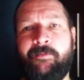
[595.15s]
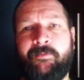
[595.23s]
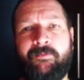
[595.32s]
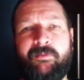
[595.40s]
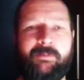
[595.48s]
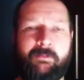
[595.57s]

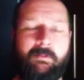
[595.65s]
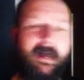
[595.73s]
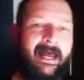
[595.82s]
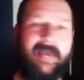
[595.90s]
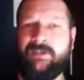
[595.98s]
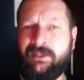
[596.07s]
People
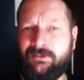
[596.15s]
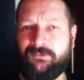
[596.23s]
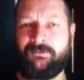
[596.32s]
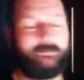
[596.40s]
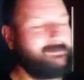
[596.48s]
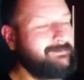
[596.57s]
buy these.
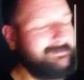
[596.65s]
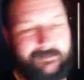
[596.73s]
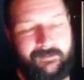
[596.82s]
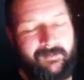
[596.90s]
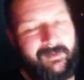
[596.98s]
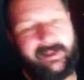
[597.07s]

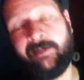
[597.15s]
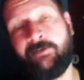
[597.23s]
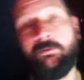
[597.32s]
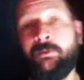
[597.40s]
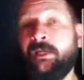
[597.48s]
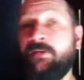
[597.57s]

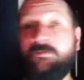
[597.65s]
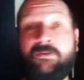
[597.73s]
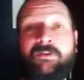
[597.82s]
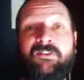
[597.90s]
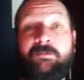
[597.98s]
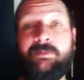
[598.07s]
And we had a very
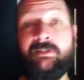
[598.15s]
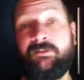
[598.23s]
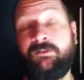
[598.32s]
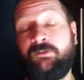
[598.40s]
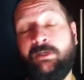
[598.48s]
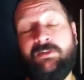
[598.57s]
similar
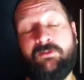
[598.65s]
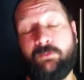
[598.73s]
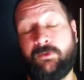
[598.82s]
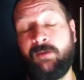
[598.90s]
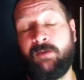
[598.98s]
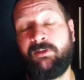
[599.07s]
situation with
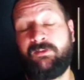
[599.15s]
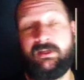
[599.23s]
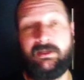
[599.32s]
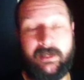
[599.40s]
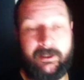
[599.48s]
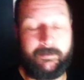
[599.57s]
comics
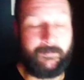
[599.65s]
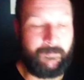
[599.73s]
there.